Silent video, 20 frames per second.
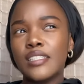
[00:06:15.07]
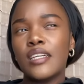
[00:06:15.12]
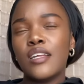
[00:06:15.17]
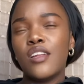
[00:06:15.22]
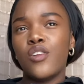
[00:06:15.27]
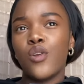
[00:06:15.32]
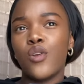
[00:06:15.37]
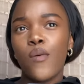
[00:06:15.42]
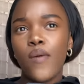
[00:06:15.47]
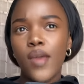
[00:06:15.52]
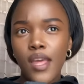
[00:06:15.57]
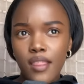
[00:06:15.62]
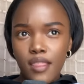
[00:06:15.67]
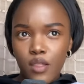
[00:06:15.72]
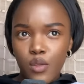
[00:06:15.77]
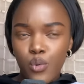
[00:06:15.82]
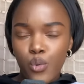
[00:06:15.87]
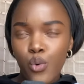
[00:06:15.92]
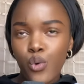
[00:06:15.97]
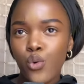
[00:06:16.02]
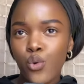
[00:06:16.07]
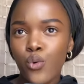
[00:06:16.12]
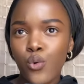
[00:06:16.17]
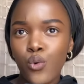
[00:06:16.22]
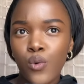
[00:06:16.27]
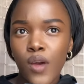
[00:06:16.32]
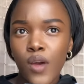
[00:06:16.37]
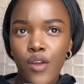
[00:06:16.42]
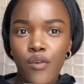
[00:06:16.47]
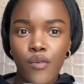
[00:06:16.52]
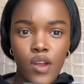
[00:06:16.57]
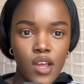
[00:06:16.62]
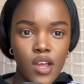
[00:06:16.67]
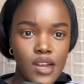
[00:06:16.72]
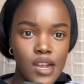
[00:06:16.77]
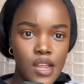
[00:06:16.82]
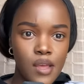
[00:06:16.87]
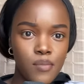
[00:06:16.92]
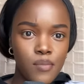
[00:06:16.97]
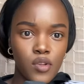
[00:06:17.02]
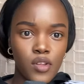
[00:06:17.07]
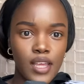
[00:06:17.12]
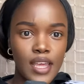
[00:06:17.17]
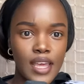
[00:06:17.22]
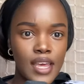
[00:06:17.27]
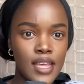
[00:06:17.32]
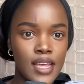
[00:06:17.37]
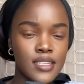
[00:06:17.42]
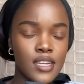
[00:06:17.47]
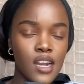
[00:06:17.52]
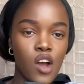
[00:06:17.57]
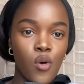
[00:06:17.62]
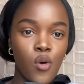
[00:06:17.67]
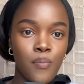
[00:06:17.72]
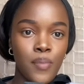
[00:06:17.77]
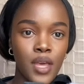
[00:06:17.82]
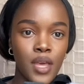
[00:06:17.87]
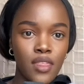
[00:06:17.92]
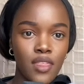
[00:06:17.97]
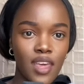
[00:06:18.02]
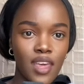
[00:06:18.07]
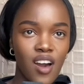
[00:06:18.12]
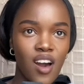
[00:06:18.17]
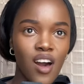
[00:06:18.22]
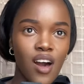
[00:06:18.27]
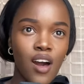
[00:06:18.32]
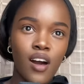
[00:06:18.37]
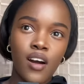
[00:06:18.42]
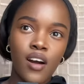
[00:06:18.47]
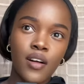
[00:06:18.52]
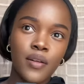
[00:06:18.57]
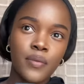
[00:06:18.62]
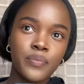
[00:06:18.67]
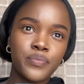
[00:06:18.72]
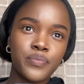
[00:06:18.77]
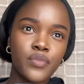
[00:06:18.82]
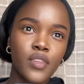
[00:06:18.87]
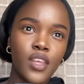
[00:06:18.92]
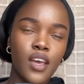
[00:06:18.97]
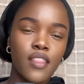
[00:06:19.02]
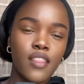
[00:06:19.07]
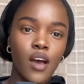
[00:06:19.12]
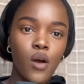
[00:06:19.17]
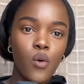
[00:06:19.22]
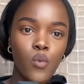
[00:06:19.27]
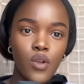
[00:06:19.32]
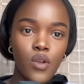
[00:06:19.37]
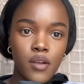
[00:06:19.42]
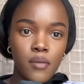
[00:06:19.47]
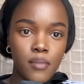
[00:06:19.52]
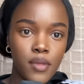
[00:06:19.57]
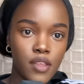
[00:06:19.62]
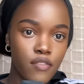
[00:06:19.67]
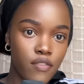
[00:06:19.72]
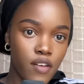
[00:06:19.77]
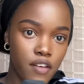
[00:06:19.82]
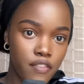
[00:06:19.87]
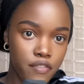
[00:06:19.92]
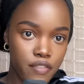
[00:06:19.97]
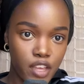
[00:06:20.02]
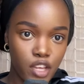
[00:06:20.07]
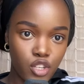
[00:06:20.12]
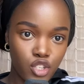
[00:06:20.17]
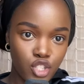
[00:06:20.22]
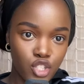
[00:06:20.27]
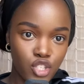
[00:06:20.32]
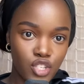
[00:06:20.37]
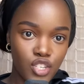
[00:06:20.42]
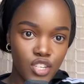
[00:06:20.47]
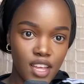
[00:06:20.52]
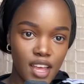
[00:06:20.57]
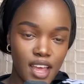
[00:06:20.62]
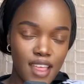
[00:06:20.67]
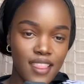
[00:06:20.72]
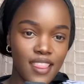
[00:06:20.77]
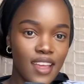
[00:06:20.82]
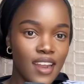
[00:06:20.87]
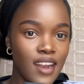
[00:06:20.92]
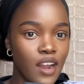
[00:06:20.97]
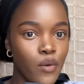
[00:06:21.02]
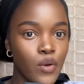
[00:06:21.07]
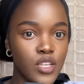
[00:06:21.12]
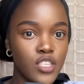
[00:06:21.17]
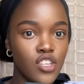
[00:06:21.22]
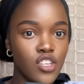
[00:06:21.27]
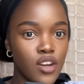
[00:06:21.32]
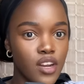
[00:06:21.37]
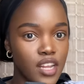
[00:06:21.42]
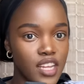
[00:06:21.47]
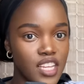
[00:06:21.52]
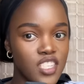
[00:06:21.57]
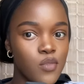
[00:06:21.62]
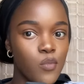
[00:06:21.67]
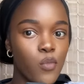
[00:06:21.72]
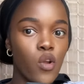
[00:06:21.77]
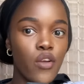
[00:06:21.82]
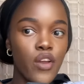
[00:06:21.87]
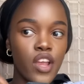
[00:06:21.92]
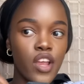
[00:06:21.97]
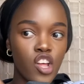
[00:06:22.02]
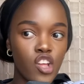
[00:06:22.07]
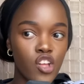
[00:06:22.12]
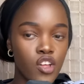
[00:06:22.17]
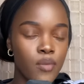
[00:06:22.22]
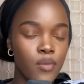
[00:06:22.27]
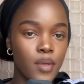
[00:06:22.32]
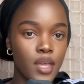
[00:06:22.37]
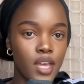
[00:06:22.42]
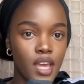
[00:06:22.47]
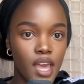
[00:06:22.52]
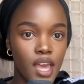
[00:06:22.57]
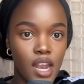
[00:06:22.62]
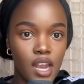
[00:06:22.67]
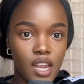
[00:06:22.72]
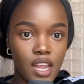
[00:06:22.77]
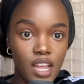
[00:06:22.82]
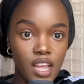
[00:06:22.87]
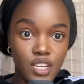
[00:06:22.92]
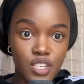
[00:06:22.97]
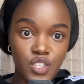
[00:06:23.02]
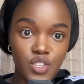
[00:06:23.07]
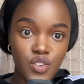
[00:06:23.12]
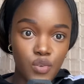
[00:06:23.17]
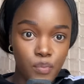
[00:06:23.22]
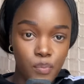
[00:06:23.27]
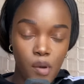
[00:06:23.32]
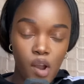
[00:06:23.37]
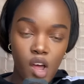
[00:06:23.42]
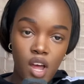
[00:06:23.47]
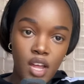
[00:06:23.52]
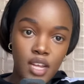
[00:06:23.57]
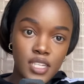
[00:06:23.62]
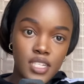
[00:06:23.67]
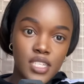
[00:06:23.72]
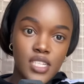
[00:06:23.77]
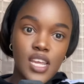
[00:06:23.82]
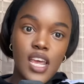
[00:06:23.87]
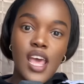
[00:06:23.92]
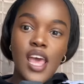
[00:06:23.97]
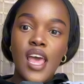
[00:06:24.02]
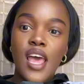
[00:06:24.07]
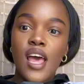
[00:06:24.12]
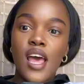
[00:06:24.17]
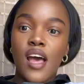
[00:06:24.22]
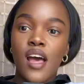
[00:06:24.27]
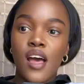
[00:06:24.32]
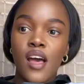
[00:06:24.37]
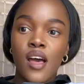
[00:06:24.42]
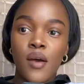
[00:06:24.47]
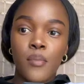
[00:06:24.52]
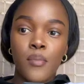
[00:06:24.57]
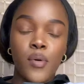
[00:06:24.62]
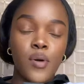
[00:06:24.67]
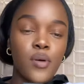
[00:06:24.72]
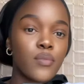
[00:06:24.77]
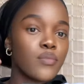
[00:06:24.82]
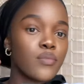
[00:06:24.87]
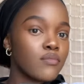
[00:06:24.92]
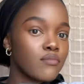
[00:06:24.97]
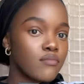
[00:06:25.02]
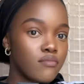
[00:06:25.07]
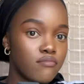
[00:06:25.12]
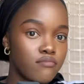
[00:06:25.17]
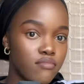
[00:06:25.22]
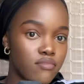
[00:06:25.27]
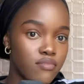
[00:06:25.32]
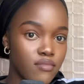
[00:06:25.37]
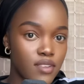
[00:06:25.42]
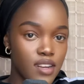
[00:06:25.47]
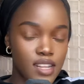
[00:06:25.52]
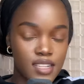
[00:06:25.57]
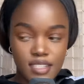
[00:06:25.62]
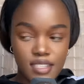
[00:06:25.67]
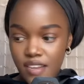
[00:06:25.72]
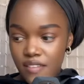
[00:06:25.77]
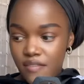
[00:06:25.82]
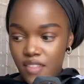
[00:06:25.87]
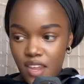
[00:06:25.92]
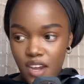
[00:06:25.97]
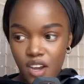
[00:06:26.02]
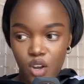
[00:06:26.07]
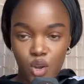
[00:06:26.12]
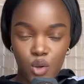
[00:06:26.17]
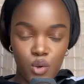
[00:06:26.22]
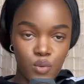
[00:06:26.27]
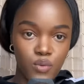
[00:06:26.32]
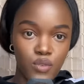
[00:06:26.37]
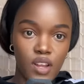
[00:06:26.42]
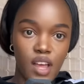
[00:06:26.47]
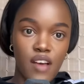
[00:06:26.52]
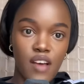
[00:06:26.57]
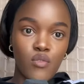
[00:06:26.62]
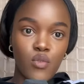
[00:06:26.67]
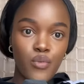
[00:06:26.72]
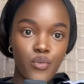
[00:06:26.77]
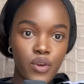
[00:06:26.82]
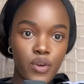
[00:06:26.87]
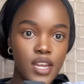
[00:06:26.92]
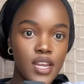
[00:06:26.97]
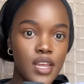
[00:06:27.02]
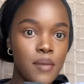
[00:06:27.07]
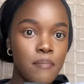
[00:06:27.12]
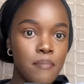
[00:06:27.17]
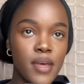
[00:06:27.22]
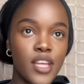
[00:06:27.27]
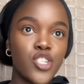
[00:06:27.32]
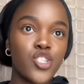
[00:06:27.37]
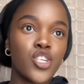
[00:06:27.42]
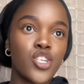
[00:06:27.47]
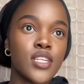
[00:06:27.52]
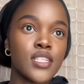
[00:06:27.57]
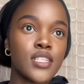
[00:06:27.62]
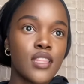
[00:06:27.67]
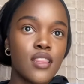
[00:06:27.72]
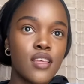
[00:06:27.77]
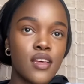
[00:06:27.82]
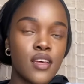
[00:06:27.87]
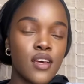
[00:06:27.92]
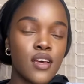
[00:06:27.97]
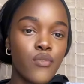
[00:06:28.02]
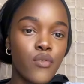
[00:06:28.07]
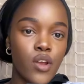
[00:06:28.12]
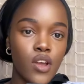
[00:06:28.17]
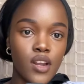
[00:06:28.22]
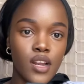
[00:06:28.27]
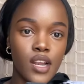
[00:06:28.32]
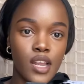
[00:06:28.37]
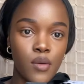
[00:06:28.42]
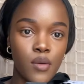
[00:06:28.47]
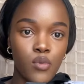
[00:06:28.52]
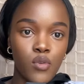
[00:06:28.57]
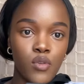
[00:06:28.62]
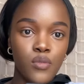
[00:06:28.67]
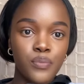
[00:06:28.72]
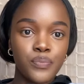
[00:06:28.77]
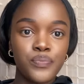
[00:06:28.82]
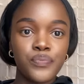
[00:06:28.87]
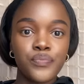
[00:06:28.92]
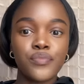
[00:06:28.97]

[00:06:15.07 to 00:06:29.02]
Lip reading: knowing who her record label is and how big they are, that wouldn't be far-fetched. And then now I started exploring her being an industry plant. But let's leave that alone. I've already mentioned the record label.